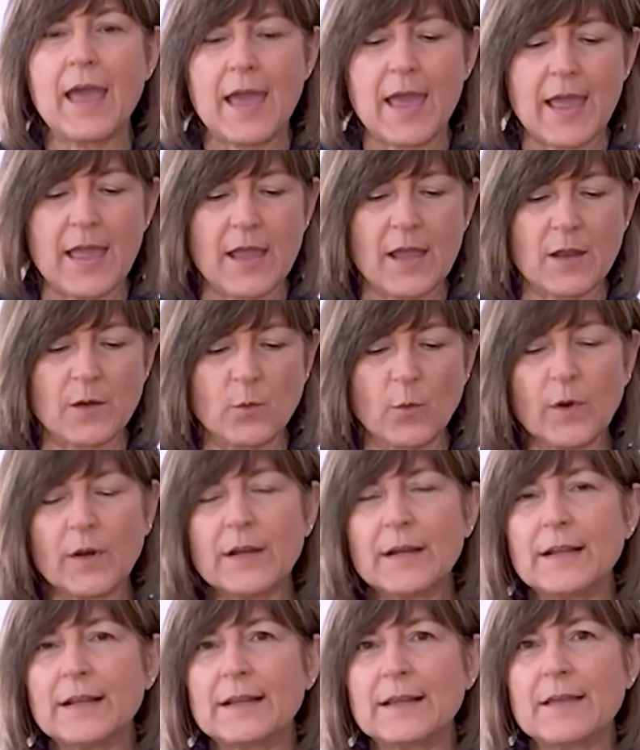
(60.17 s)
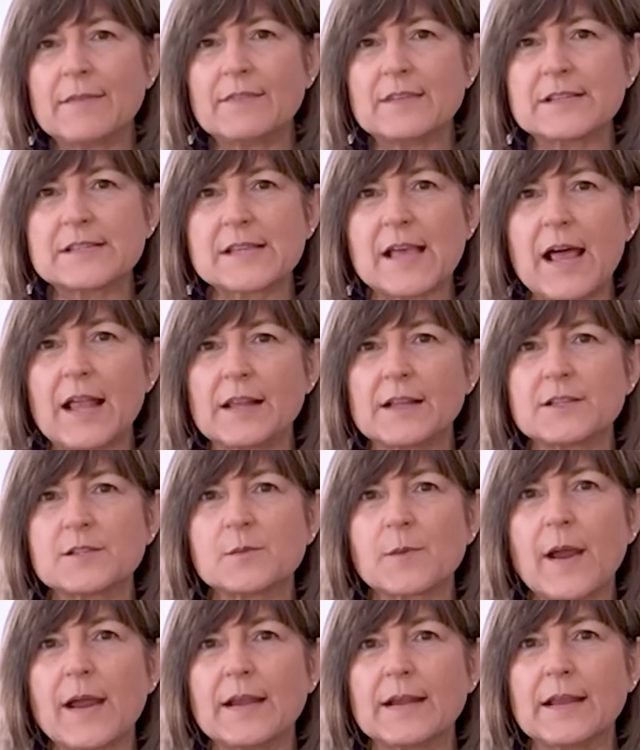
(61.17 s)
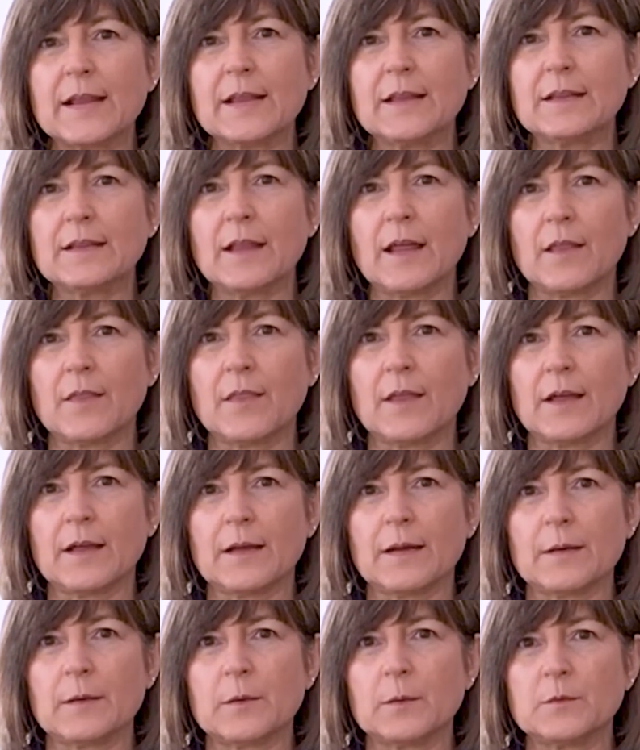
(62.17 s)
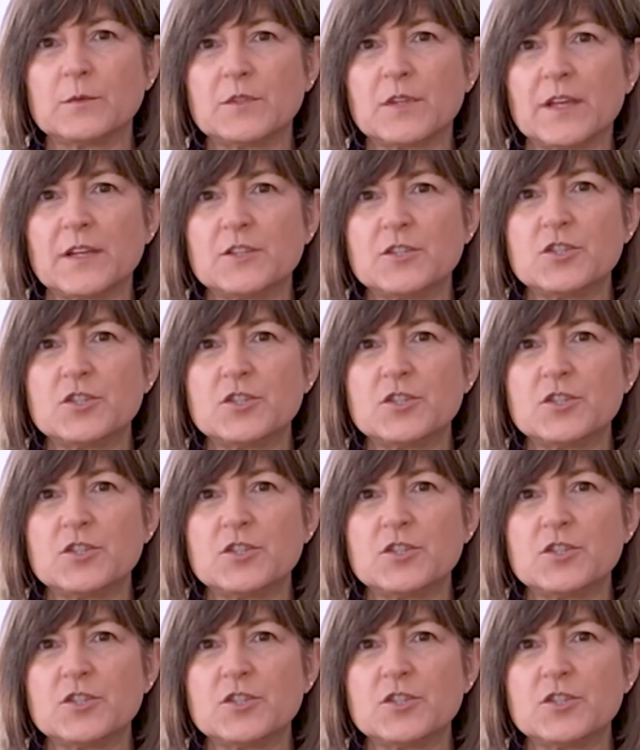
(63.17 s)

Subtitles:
And we're going to leave the solids right in the